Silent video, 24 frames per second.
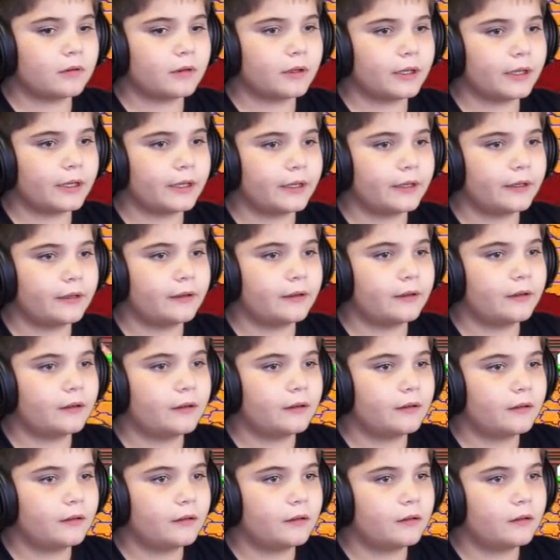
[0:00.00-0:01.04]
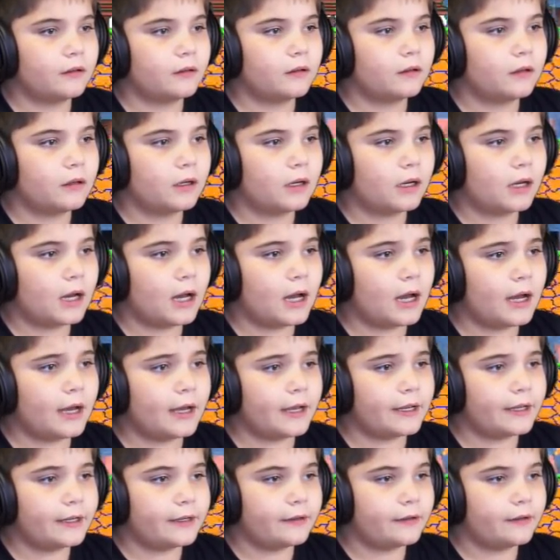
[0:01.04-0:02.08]
Okay.
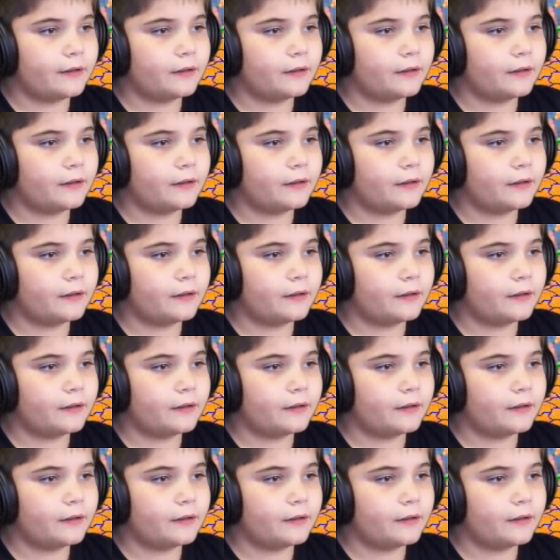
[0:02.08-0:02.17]
Hi.